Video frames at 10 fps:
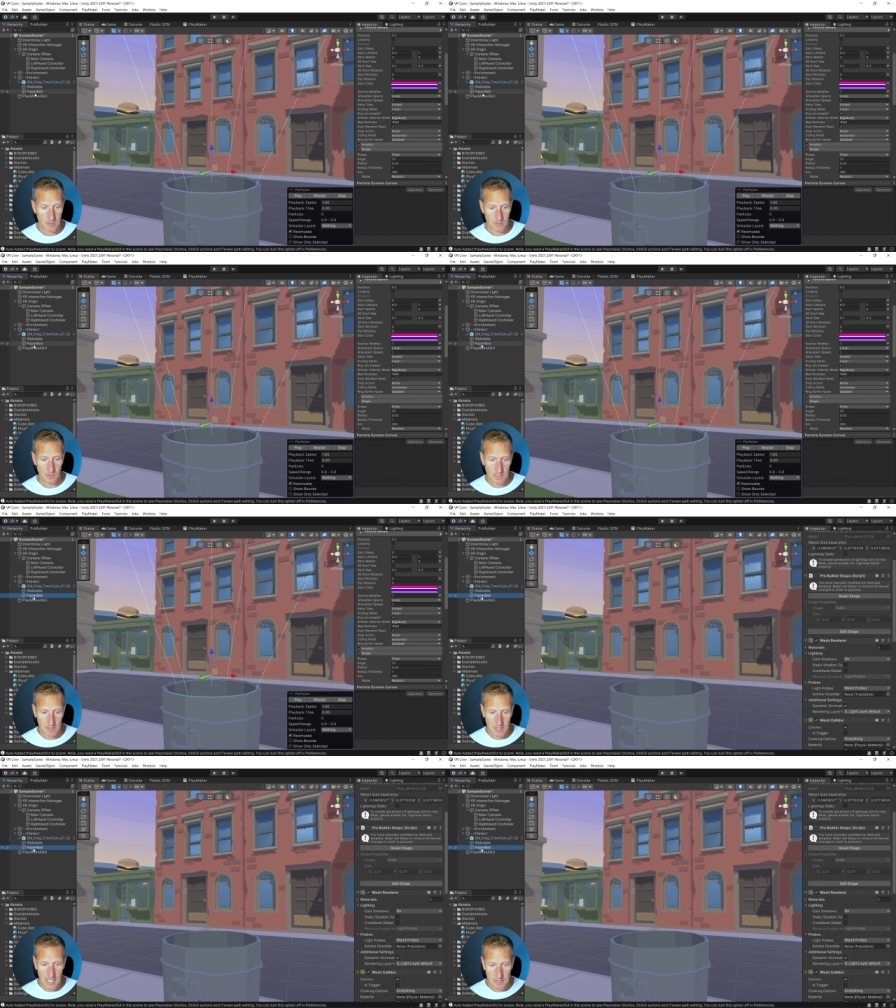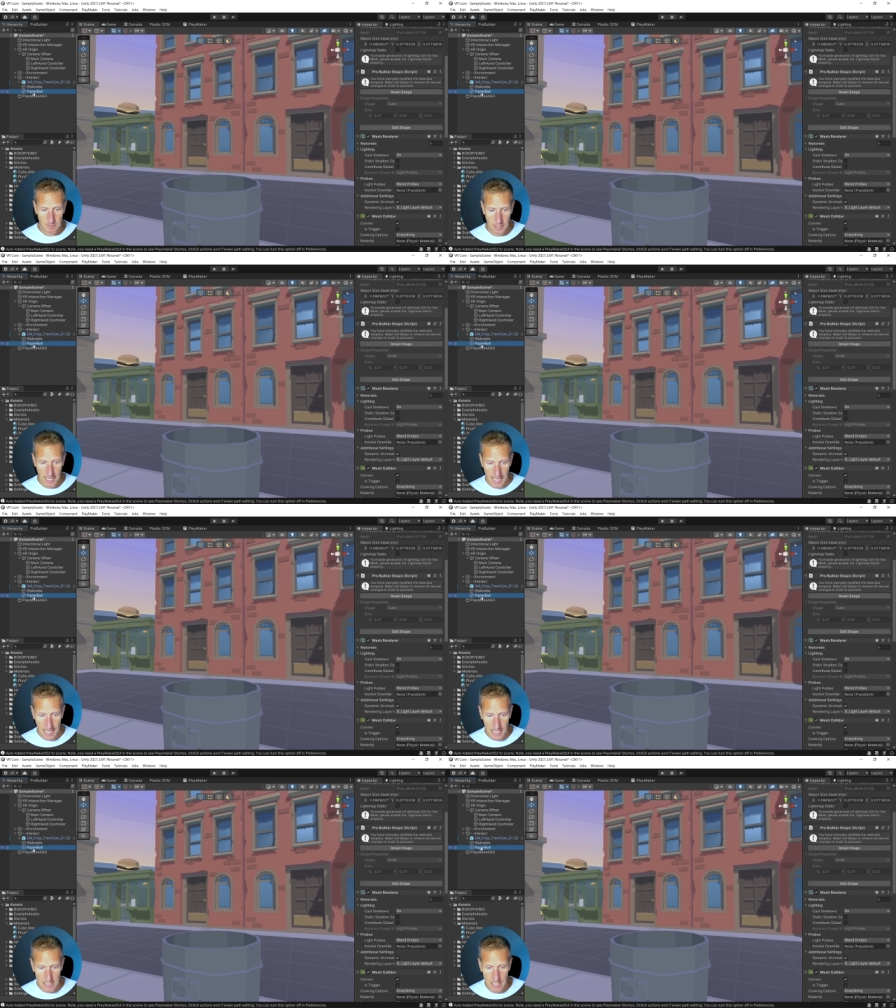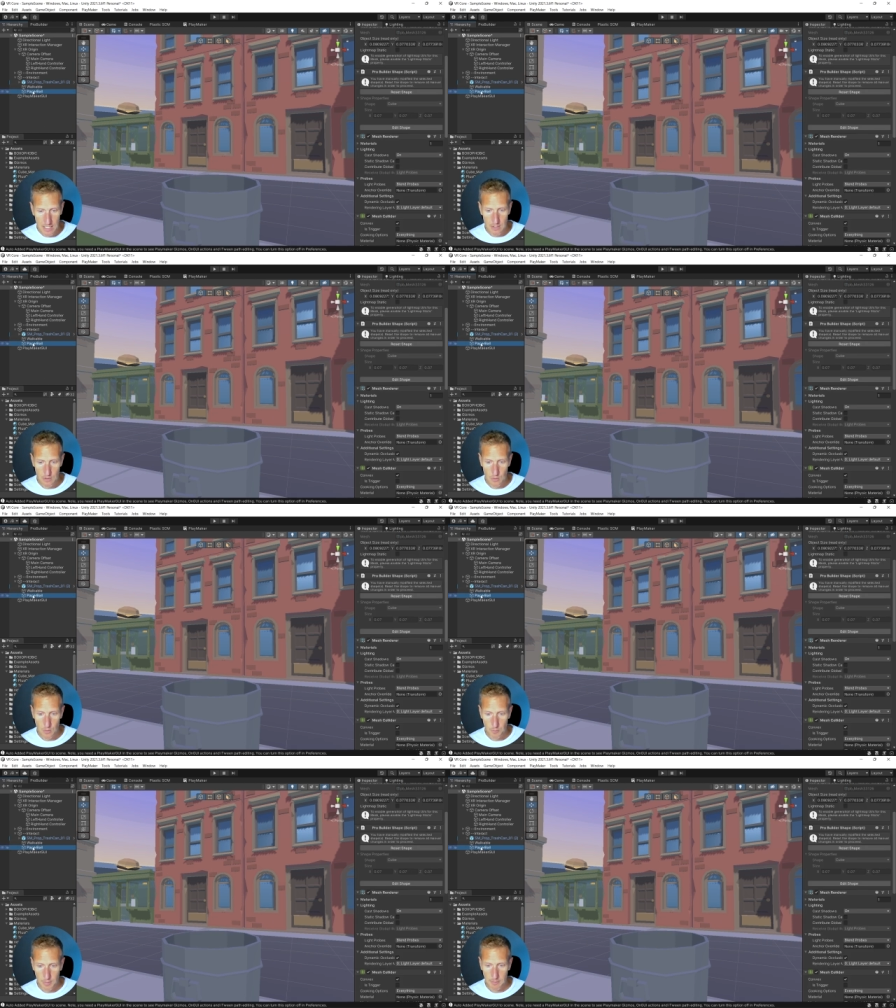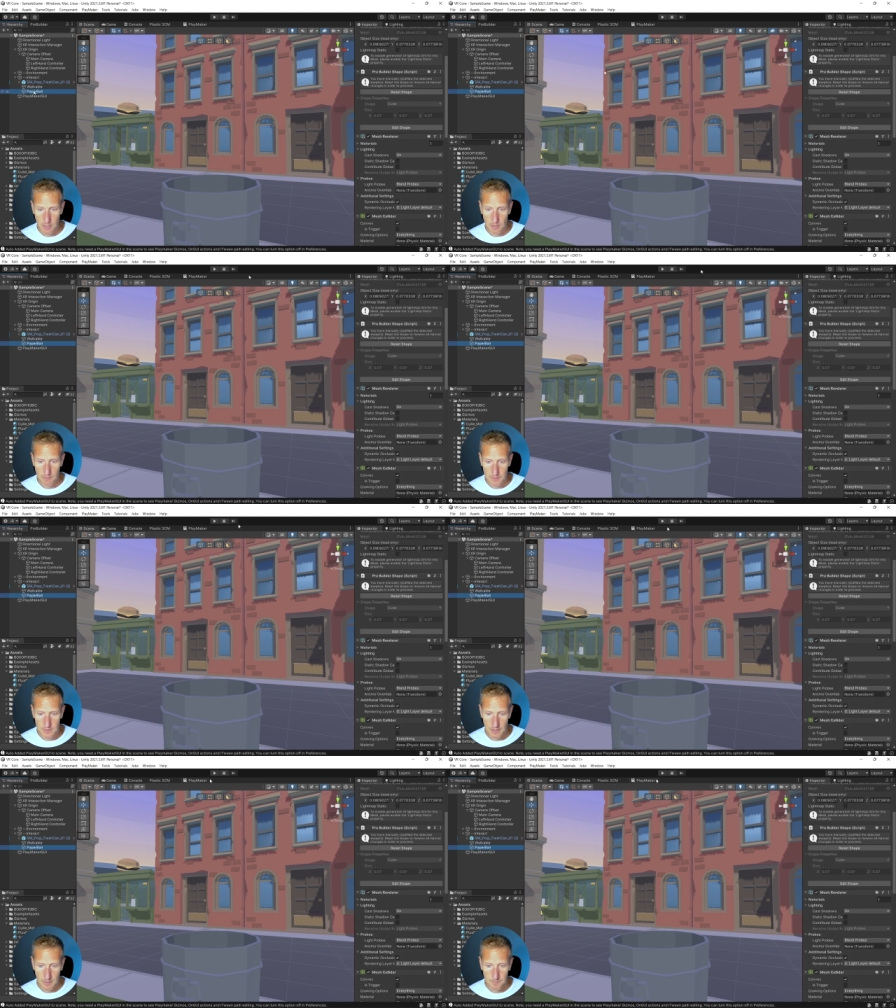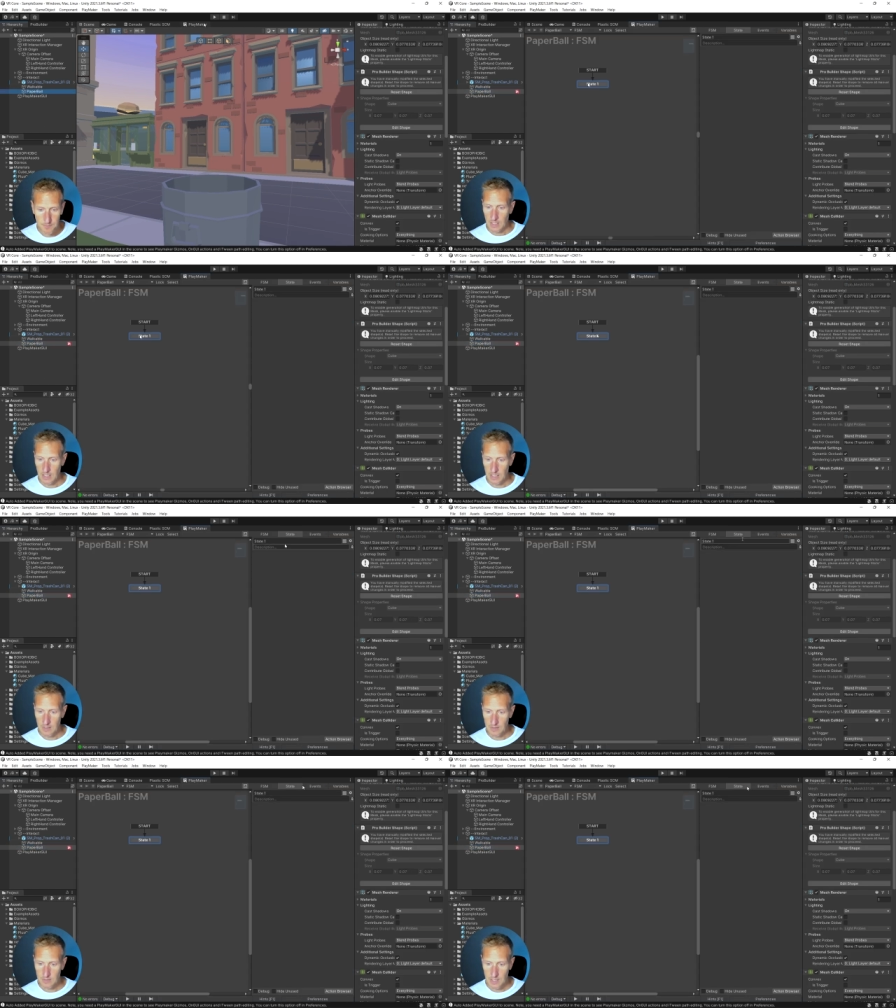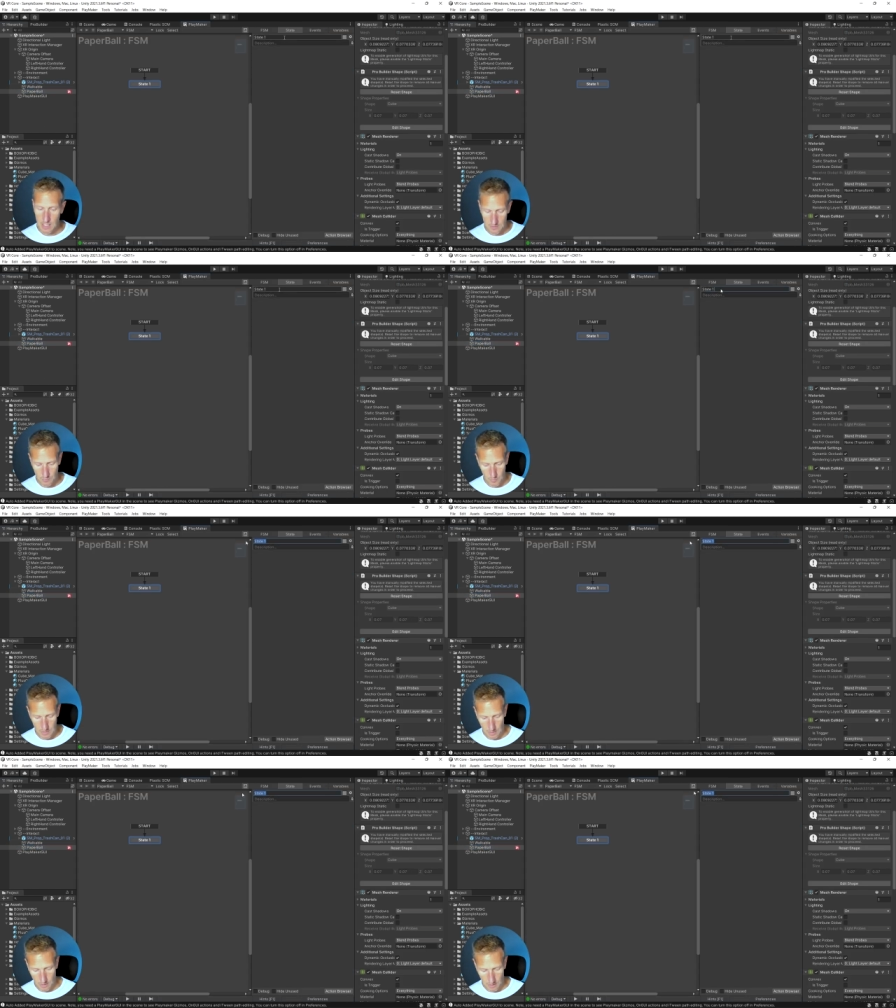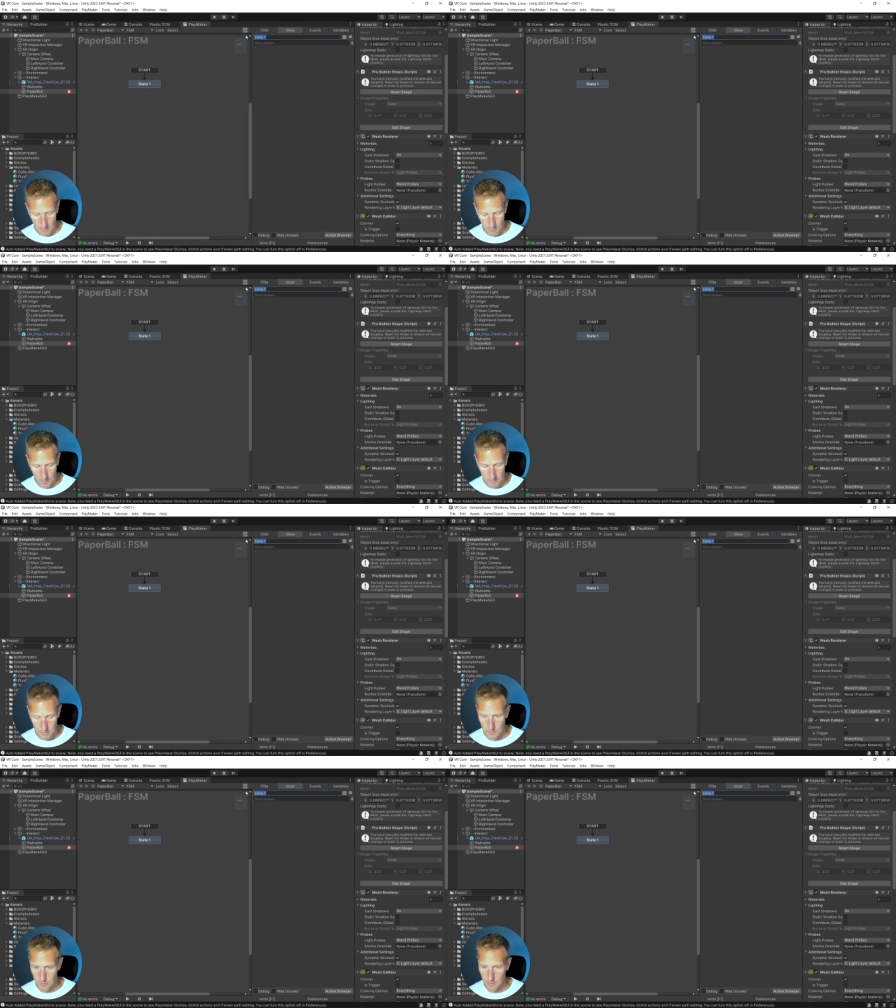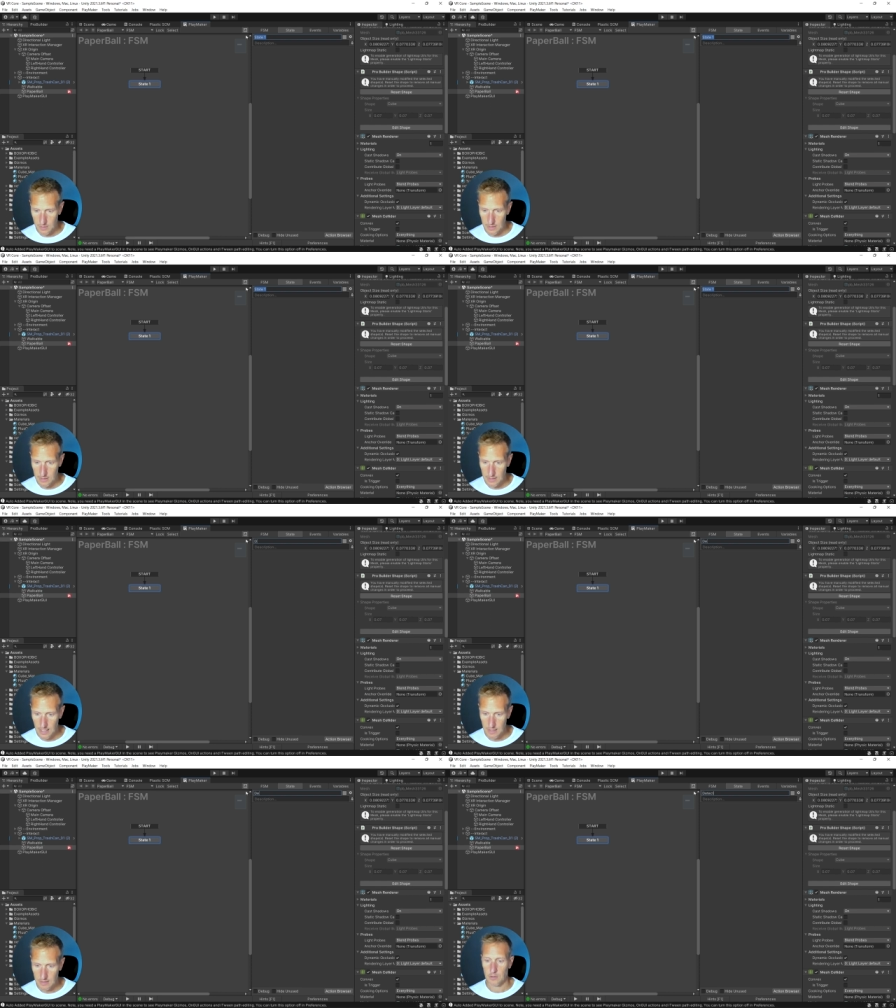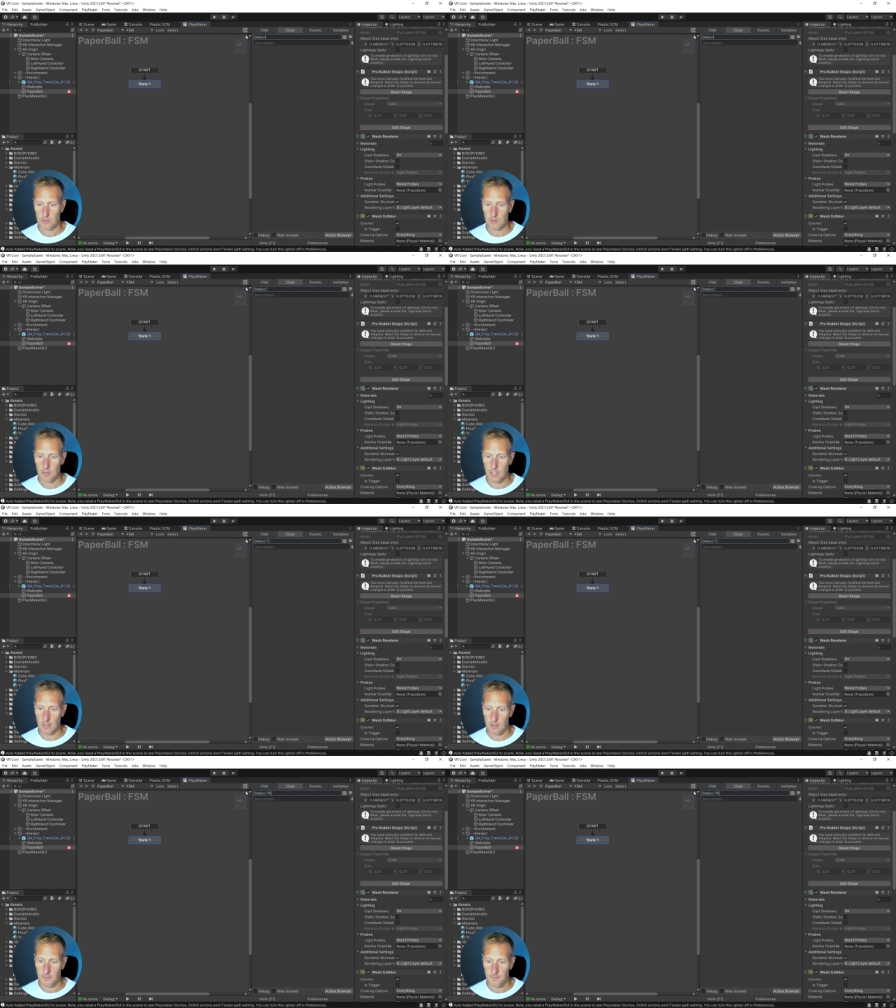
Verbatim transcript: So in this case, I'm gonna add a new Playmaker FSM. And in this case, we are going to detect trigger.